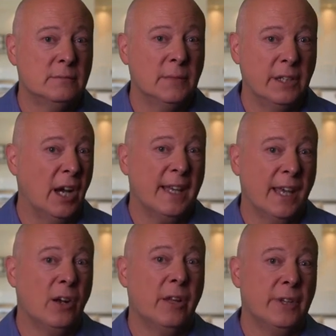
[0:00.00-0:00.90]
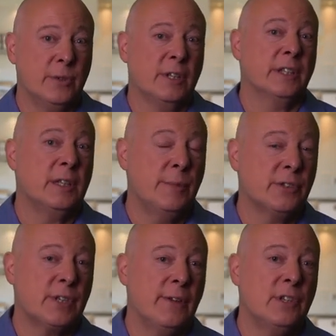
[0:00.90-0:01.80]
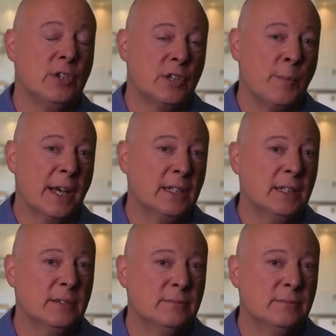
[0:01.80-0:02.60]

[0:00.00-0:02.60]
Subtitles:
and not get all the utility bill savings you expected?